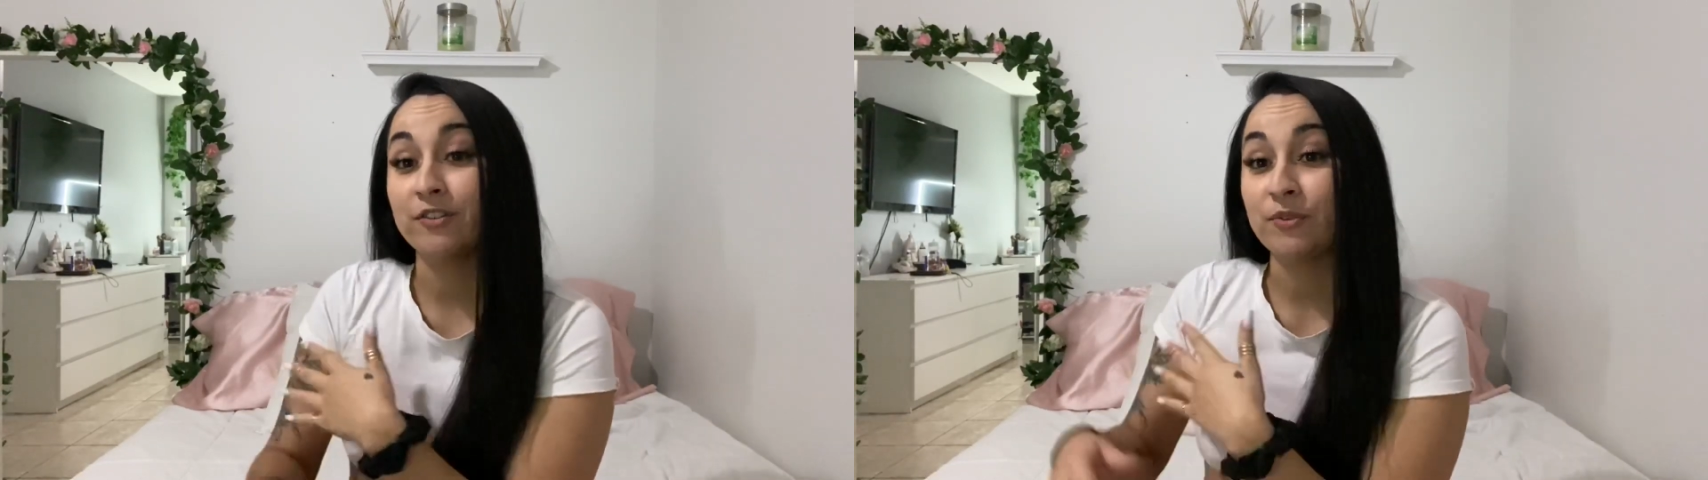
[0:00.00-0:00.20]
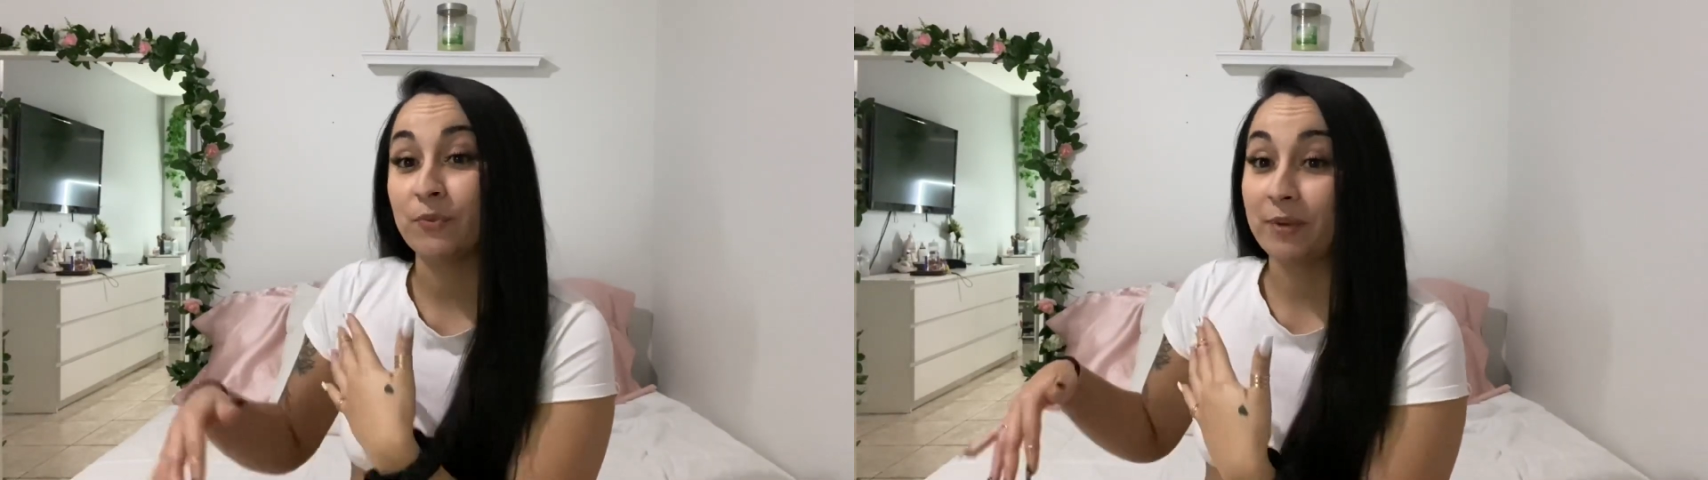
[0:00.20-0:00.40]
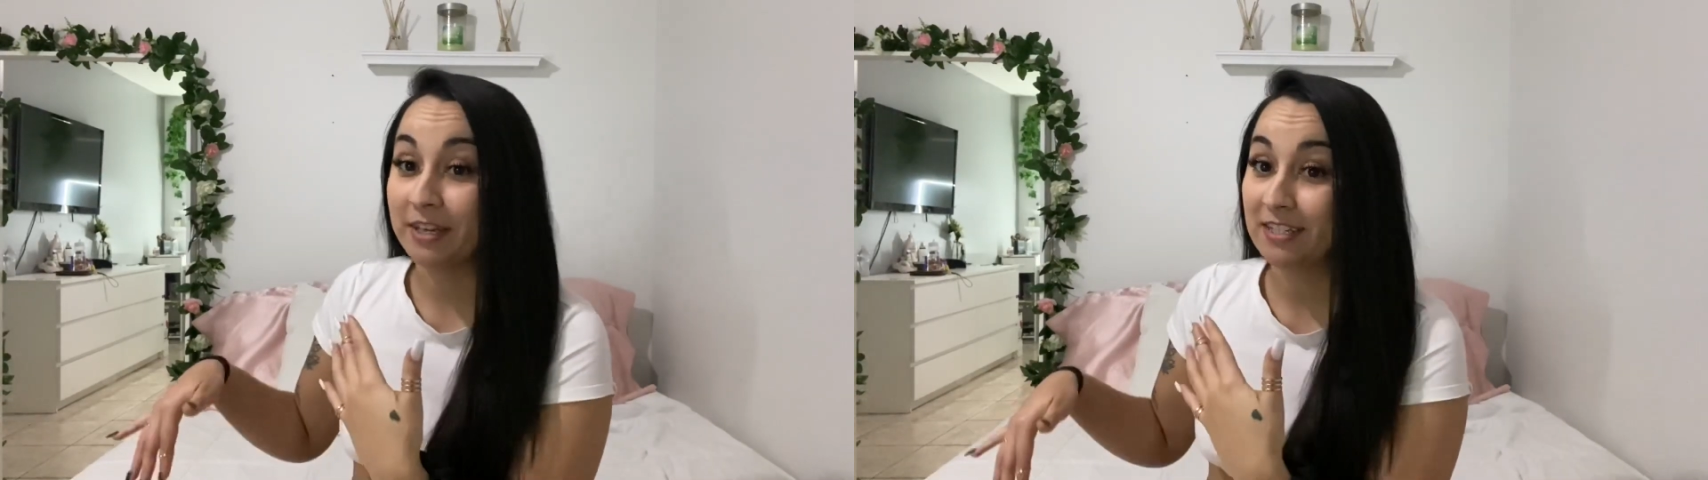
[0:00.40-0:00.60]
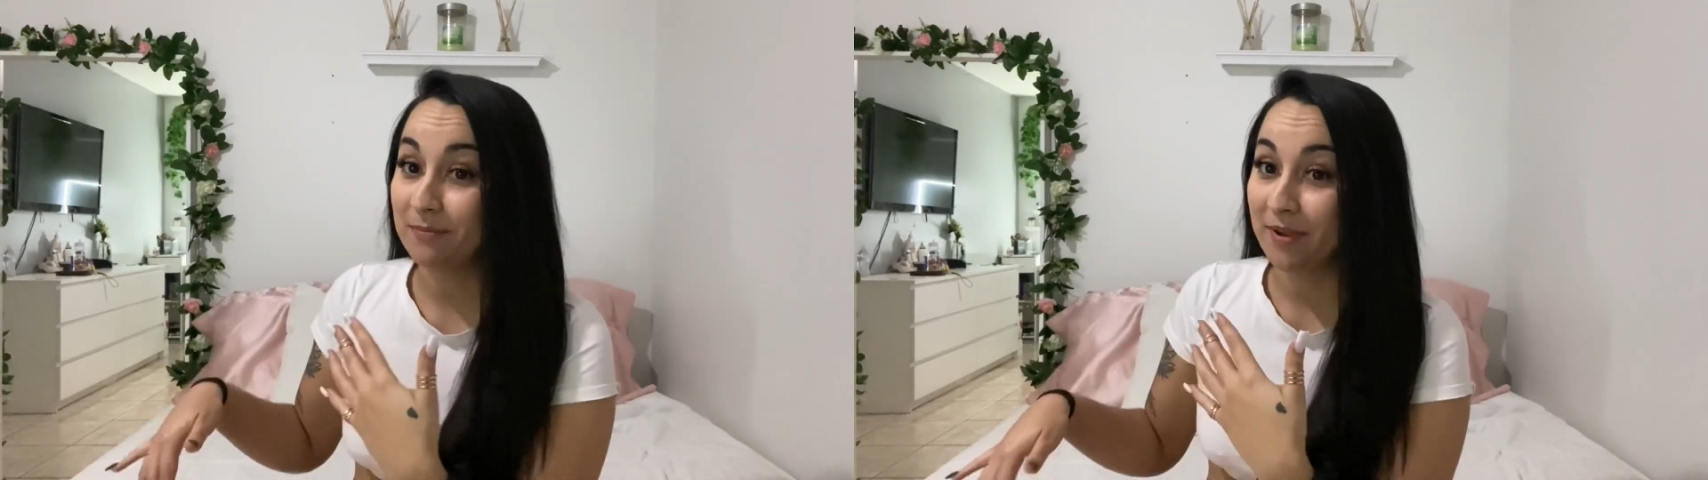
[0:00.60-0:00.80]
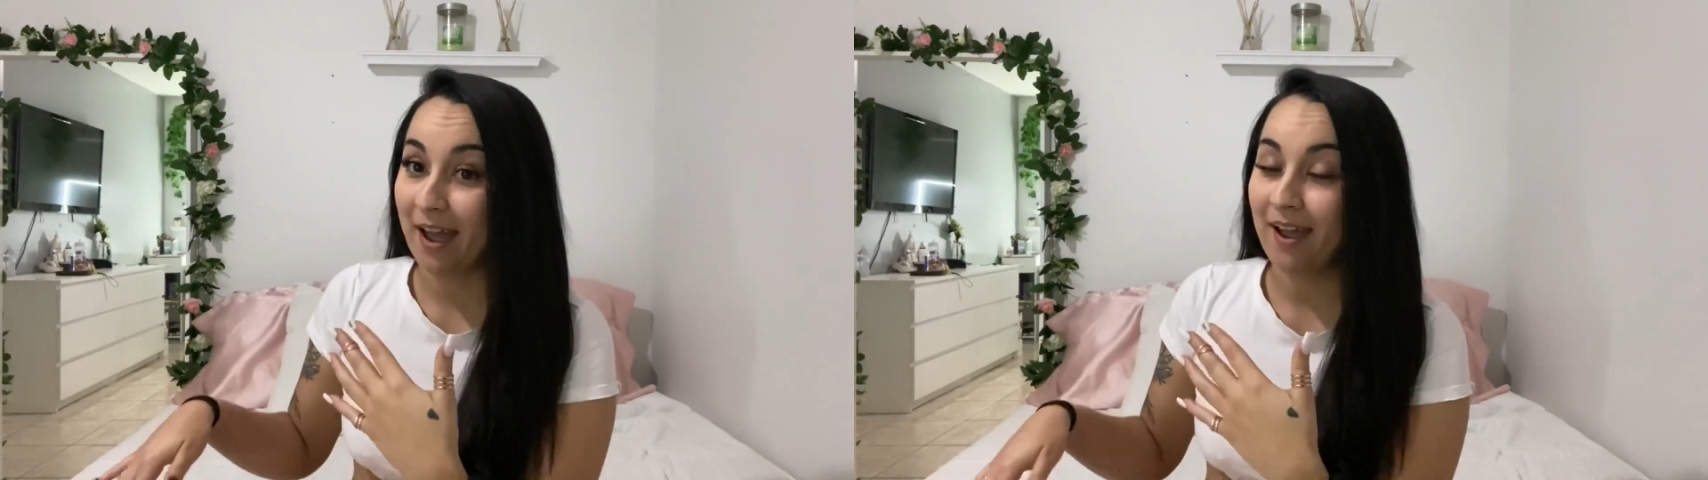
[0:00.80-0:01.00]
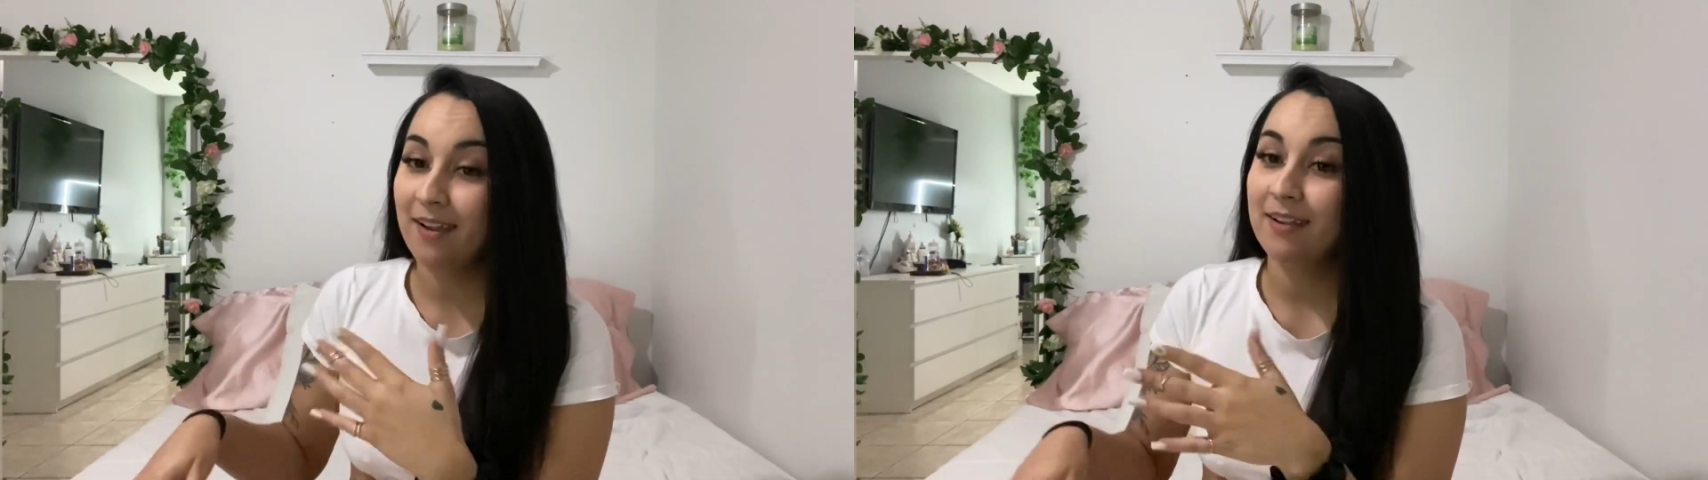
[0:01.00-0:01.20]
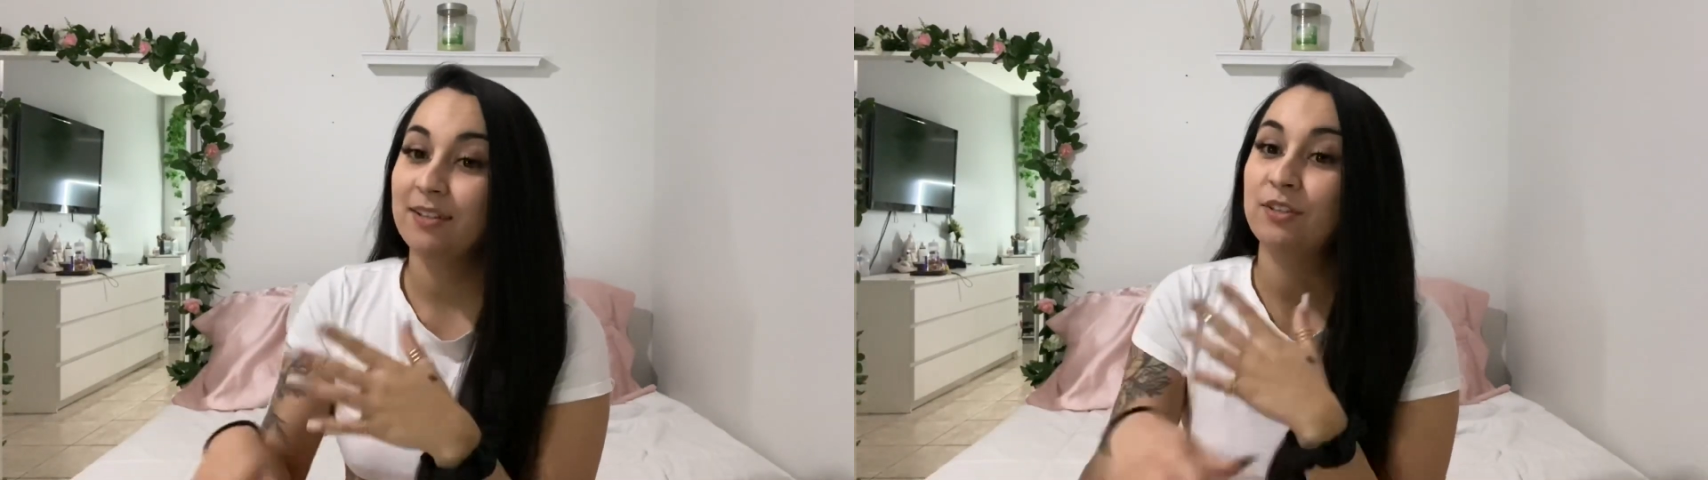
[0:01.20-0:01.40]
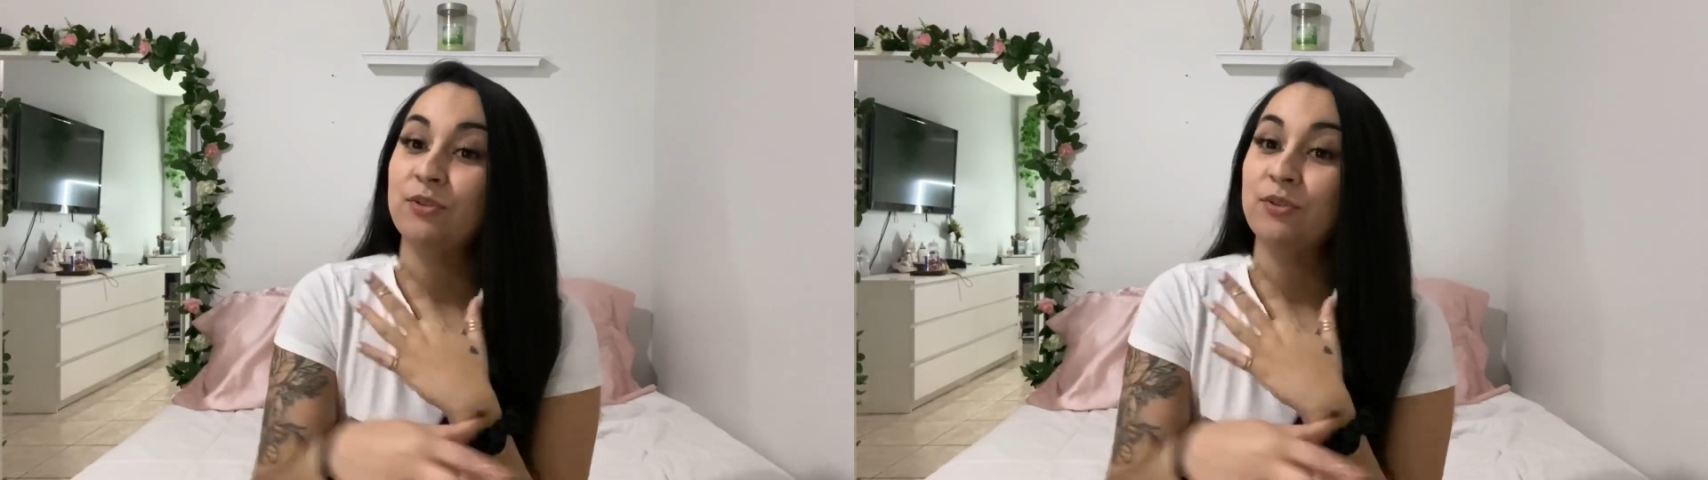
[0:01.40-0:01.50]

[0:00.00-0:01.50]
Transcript: to reach back